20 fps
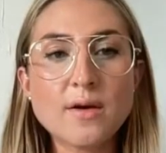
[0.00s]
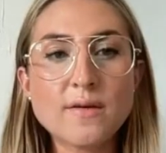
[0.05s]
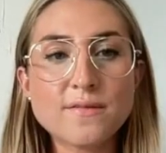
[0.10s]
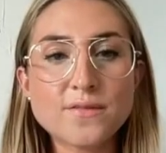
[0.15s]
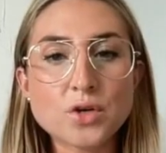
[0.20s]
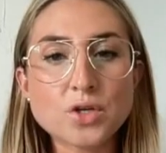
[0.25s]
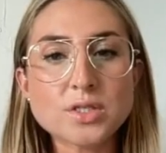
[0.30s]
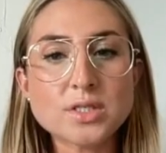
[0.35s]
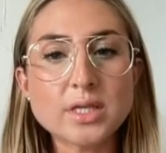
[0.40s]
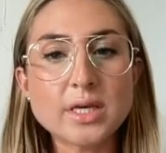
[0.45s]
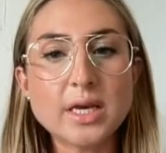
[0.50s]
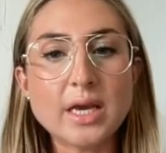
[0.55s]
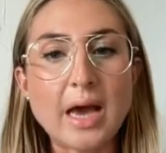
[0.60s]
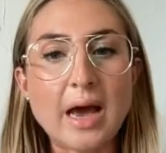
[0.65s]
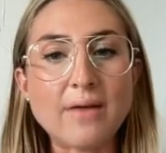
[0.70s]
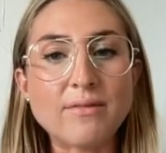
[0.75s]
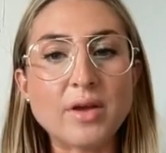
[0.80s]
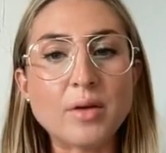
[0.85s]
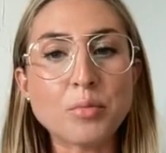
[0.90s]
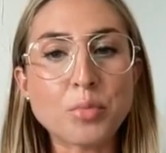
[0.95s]
firstly,
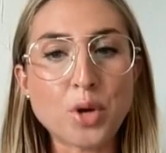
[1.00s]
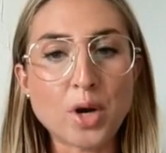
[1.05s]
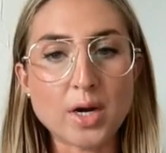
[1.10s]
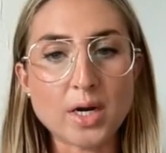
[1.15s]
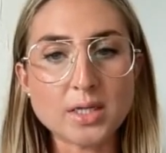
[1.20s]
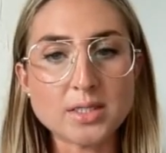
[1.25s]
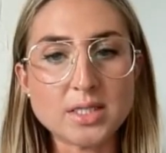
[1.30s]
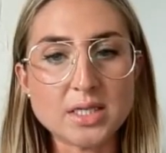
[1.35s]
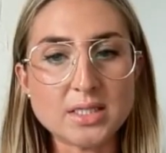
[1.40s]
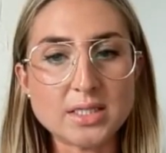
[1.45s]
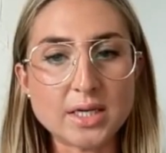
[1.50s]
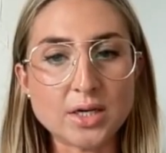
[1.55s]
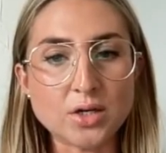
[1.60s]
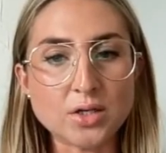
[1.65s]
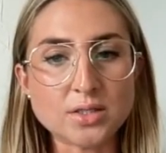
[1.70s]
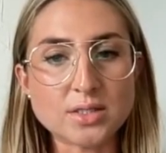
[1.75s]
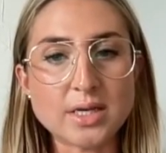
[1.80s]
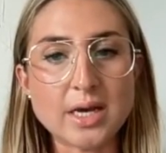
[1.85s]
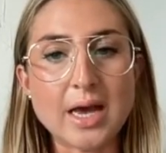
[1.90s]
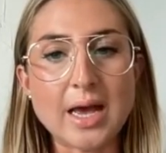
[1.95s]
having product
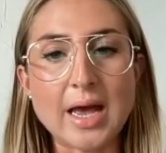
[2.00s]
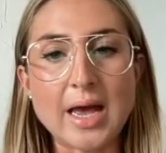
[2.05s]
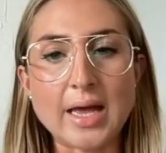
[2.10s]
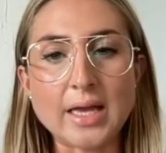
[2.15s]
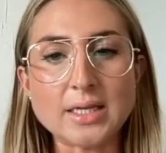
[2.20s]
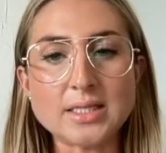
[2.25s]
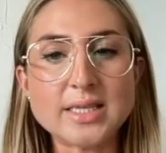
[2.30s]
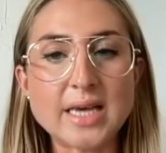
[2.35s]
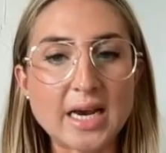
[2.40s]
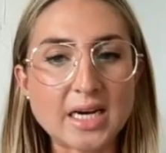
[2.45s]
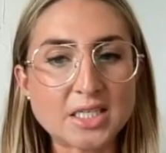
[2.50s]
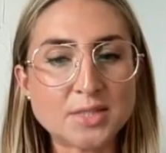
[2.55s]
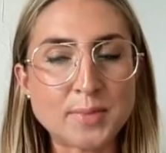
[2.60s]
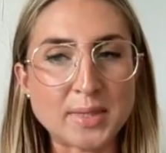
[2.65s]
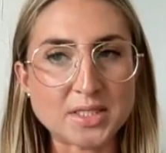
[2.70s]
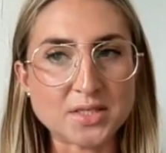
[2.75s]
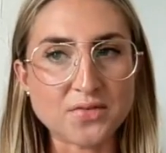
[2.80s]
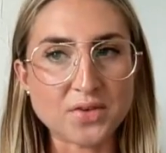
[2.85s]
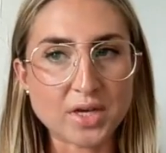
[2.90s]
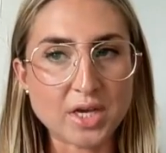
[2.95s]
details and text
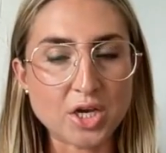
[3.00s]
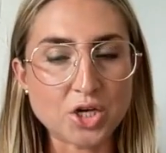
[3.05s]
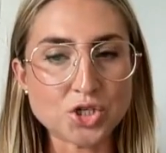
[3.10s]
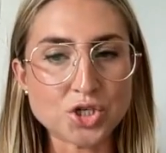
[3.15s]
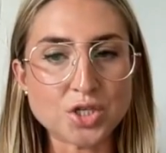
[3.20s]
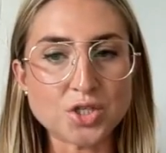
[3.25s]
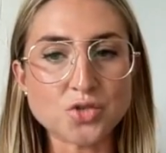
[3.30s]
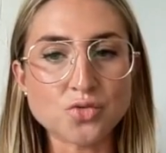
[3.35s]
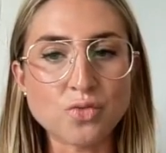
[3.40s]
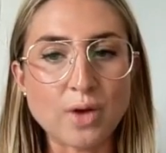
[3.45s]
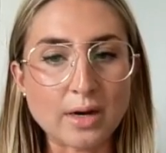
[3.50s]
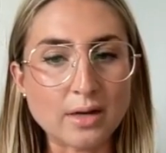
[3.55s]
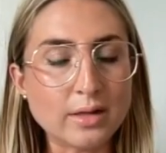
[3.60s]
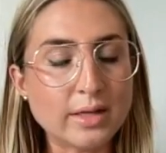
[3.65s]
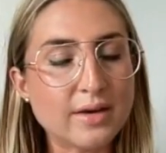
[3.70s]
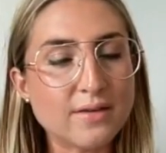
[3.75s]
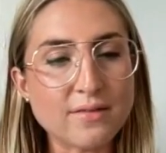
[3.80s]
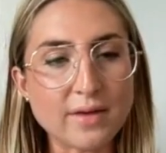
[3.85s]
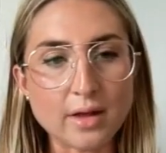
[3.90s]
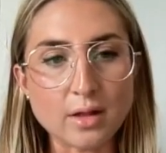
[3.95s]
specifications readily
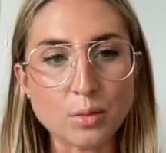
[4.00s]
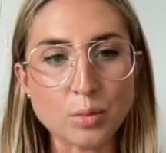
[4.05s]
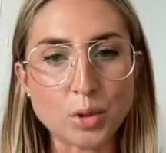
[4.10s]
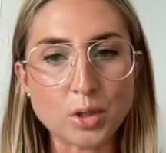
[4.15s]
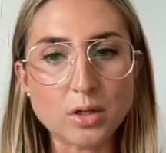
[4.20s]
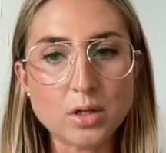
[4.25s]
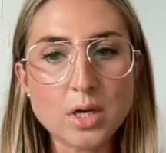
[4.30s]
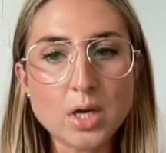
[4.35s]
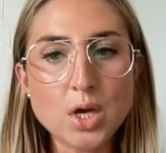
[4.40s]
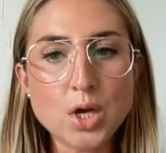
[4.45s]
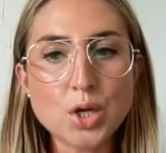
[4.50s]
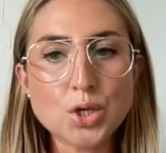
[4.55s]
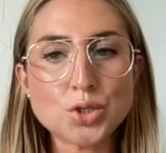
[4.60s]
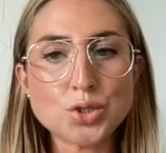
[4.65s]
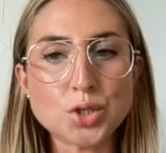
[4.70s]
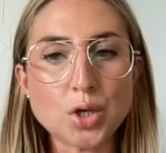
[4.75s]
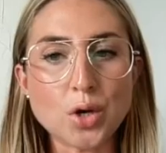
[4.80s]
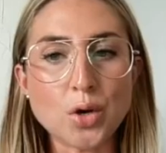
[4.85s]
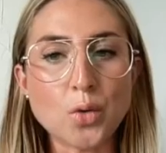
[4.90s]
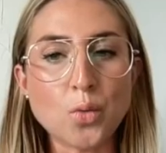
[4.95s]
available.
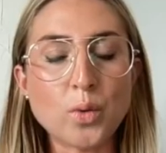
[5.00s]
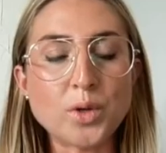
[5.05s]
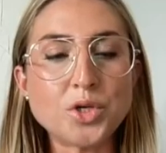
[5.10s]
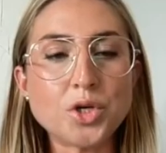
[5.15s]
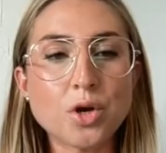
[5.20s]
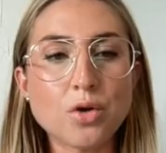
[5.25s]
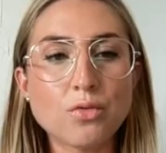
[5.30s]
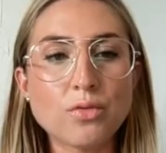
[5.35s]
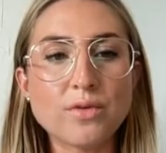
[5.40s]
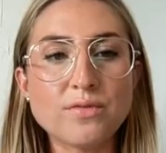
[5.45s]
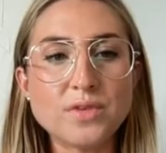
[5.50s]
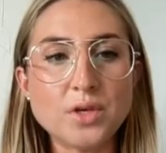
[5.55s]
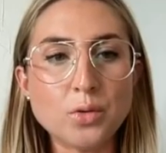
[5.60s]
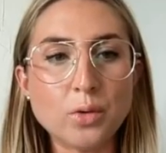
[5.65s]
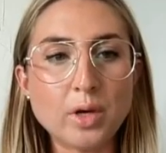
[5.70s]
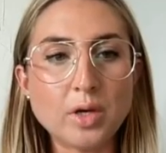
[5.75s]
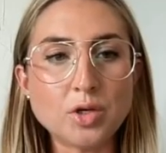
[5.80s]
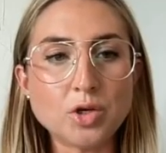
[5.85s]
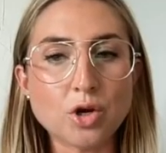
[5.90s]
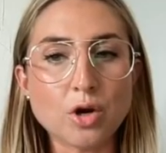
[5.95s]
So when you're
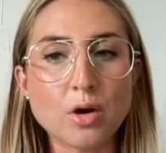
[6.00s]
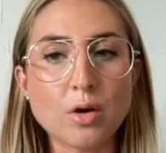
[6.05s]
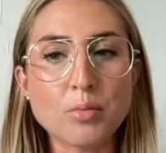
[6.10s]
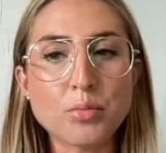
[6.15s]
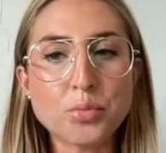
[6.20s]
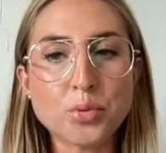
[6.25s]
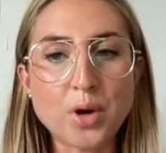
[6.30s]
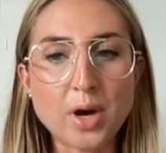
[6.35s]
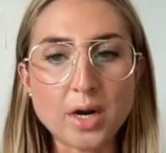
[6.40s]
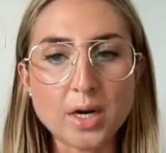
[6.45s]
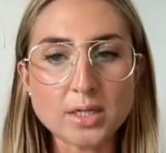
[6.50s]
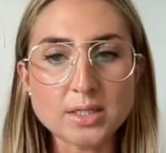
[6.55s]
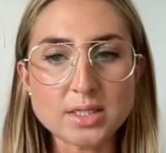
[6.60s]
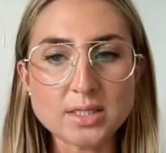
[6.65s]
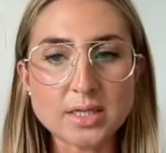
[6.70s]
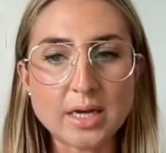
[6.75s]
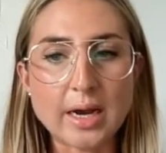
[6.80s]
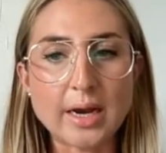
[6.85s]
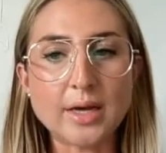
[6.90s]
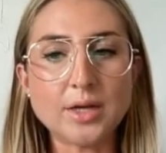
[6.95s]
reviewing your product
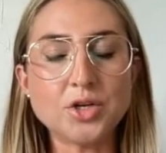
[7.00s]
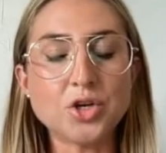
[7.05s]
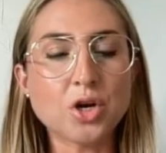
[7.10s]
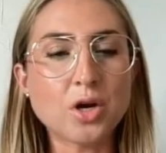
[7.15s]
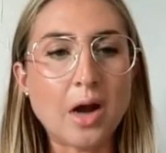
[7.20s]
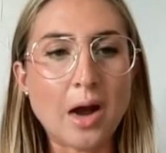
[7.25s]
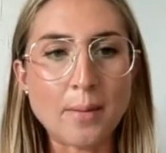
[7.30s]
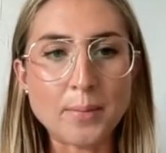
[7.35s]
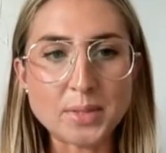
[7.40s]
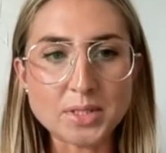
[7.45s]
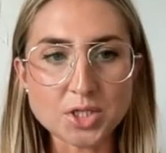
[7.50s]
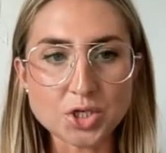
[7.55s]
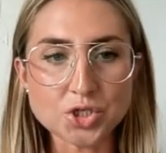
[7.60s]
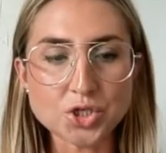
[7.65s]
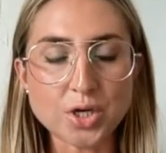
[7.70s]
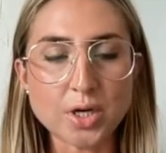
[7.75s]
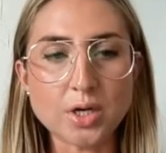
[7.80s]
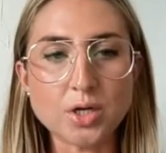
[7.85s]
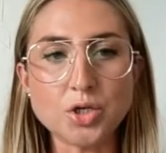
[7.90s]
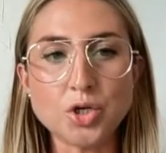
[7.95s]
design, your
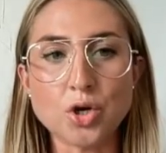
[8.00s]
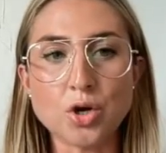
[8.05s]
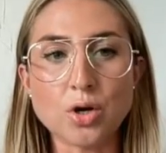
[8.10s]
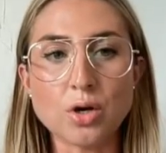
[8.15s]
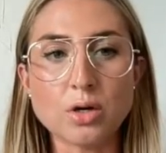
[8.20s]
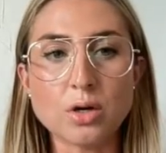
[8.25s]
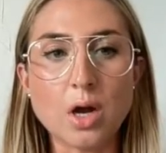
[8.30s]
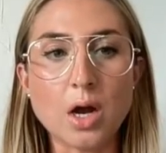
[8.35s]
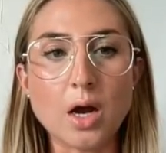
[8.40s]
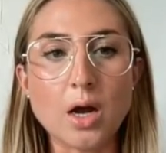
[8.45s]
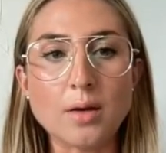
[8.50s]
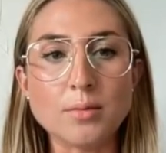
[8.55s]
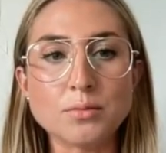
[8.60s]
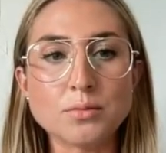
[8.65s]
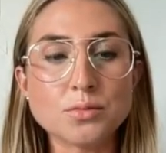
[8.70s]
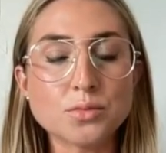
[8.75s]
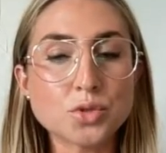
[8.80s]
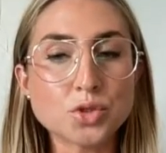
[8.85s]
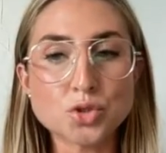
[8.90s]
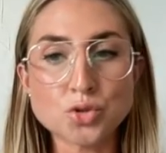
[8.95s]
composition, your
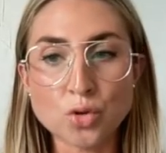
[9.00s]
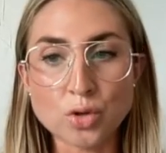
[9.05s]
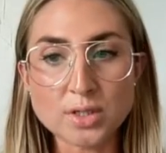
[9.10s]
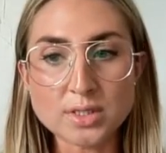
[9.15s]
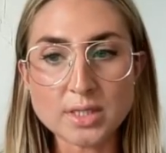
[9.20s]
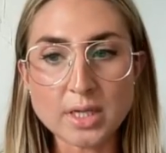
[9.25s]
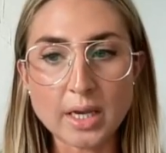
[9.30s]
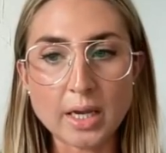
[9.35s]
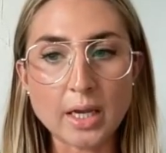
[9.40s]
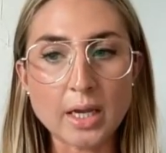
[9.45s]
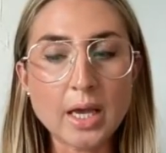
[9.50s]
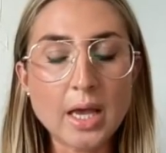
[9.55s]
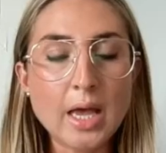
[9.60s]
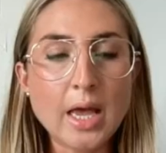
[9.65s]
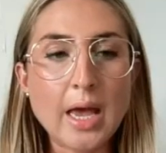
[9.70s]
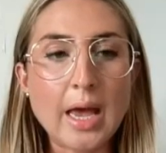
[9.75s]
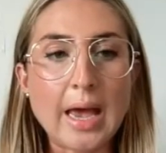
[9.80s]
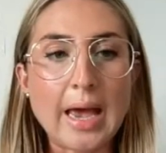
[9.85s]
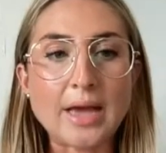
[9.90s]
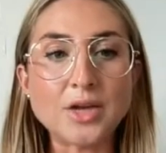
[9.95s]
sourcing,
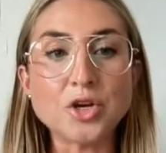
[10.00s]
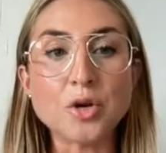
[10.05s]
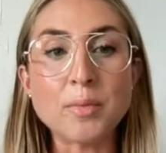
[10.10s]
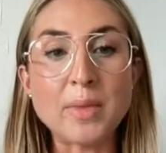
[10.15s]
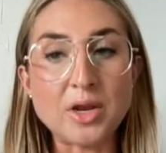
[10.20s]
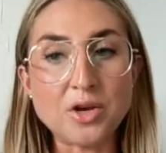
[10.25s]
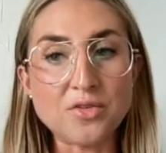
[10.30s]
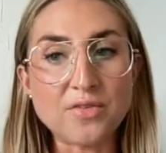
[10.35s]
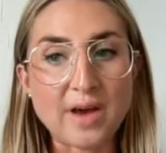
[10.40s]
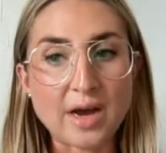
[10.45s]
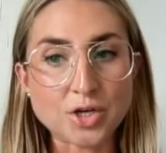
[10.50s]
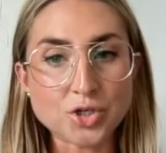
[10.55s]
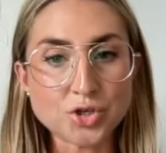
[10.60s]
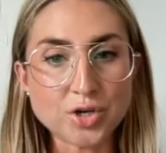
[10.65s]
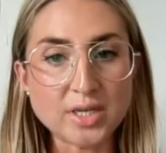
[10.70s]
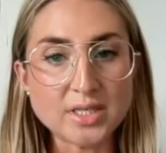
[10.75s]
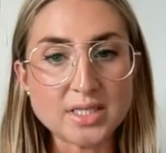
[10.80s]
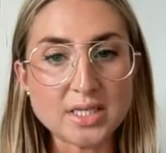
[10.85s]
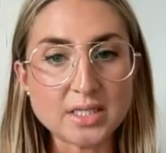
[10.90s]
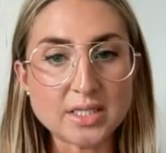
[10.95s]
and your
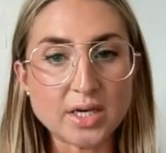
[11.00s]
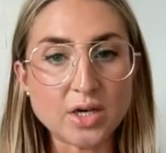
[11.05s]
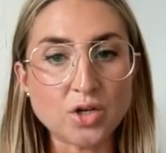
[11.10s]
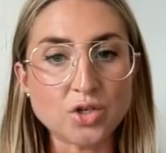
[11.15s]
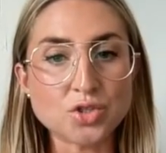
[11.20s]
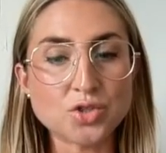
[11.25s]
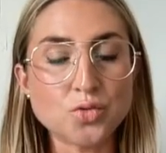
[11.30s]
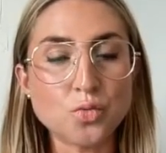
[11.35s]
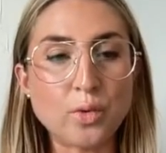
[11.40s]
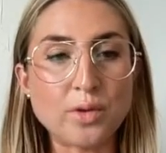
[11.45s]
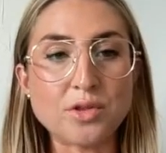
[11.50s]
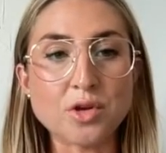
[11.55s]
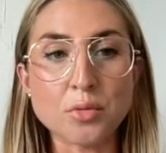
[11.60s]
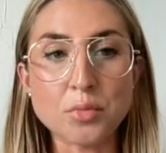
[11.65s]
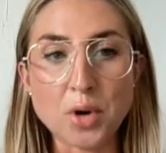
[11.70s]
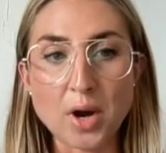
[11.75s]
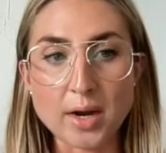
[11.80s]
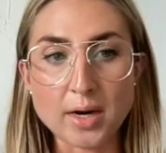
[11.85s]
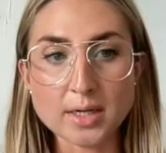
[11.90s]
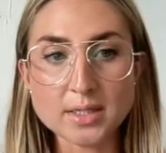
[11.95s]
manufacturing details with your
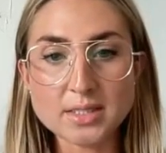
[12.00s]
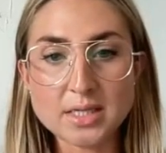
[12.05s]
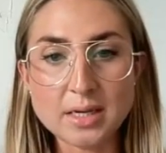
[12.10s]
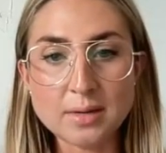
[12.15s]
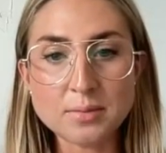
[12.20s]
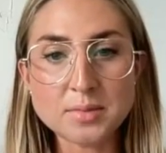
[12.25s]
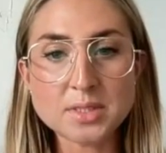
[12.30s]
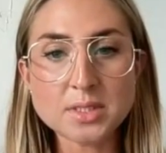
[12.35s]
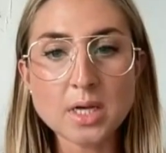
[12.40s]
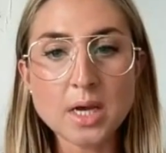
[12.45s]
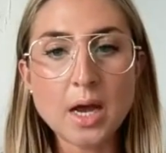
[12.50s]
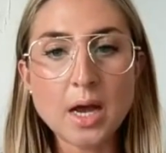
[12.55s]
product teams,